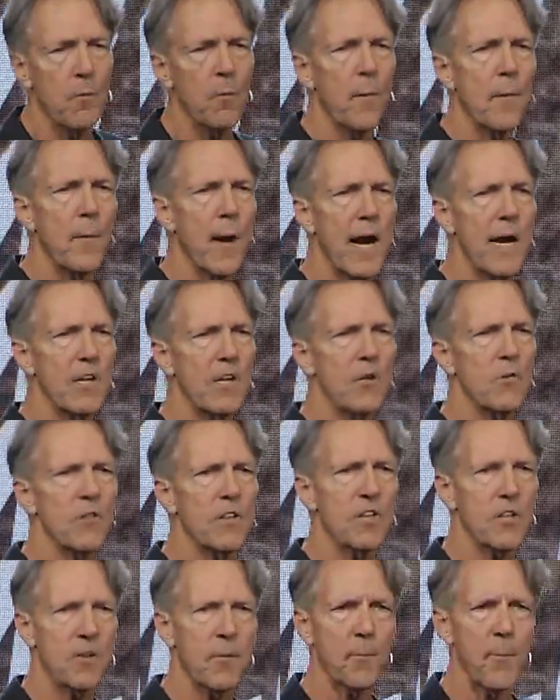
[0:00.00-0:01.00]
will remind
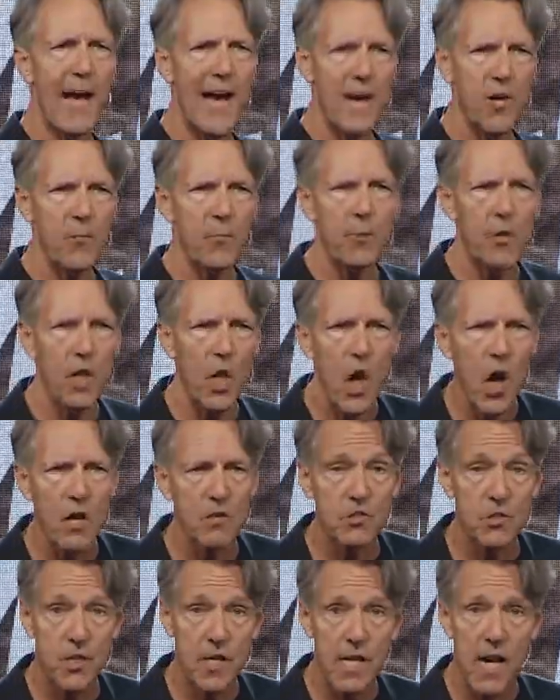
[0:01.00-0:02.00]
you that the battle
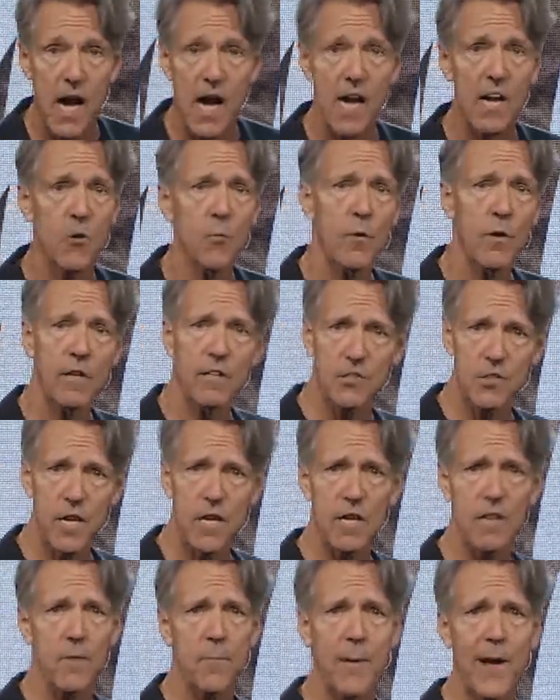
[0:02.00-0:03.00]
belongs to God and what He's
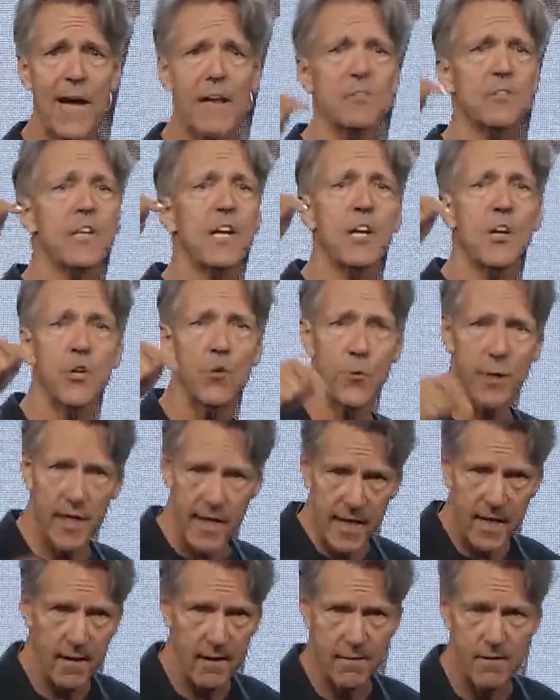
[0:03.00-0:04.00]
done in the past, He can do it
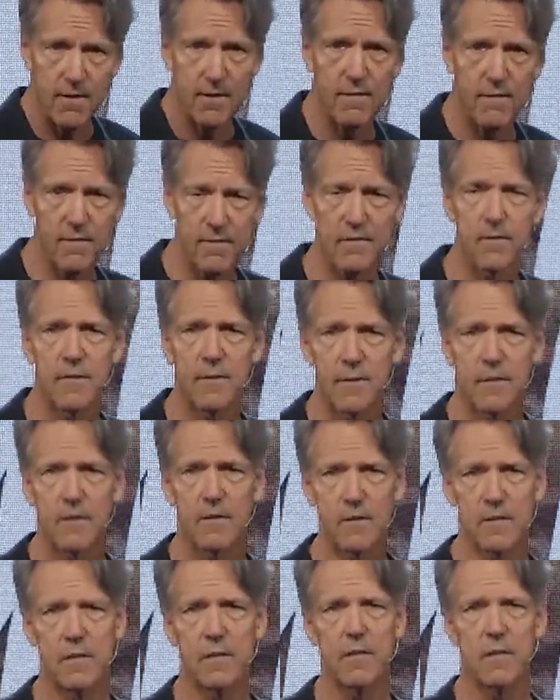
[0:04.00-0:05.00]
again.
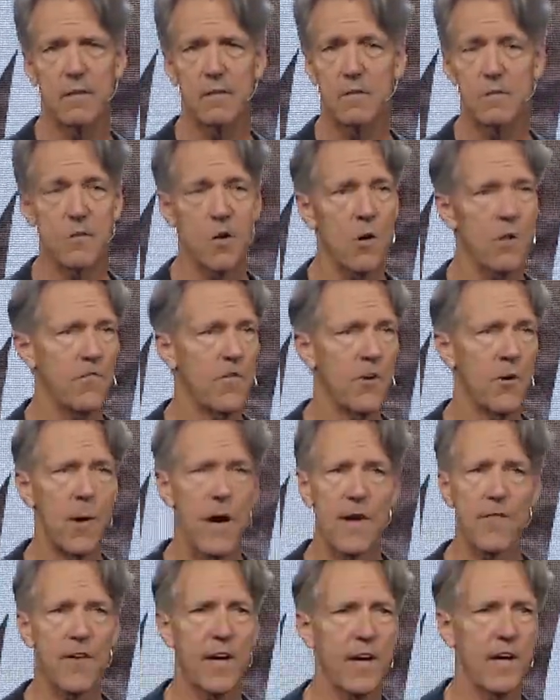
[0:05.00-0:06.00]
So if you
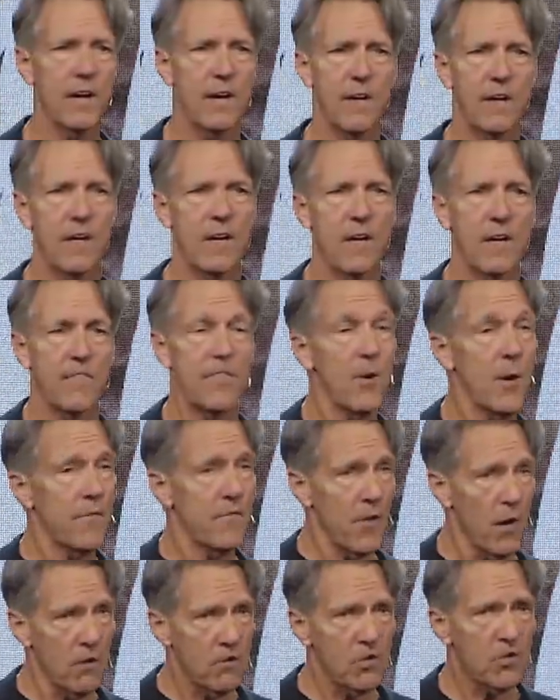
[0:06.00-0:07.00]
have a if you
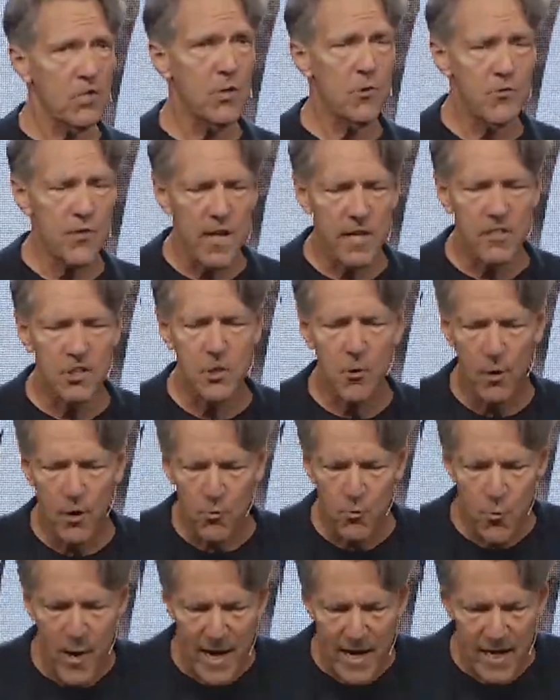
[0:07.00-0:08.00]
have those two things, you
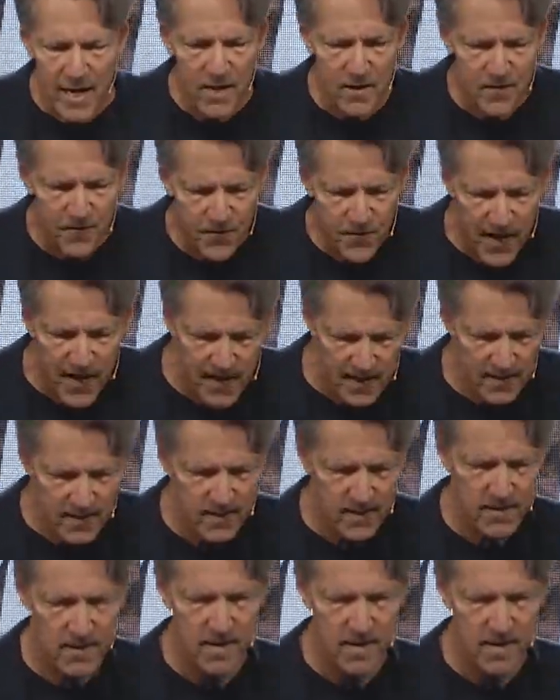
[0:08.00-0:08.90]
are ready to fight.